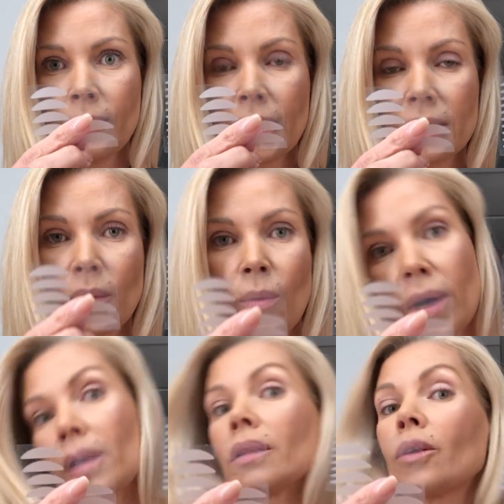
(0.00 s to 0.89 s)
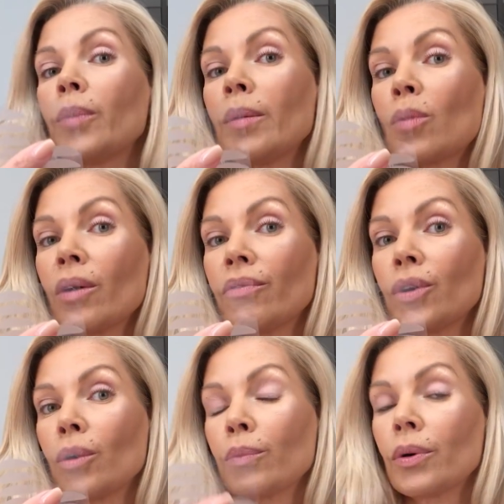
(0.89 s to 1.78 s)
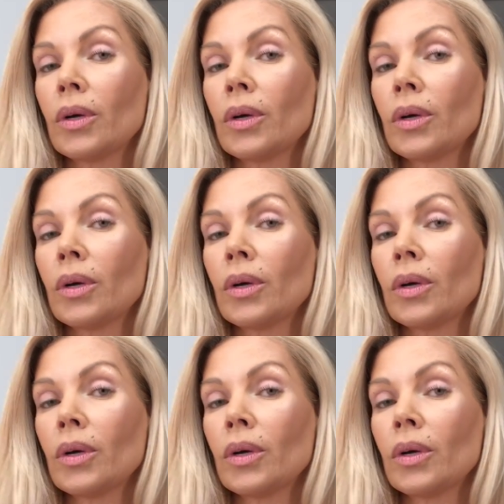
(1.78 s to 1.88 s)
because I wanted a little bit more voomph.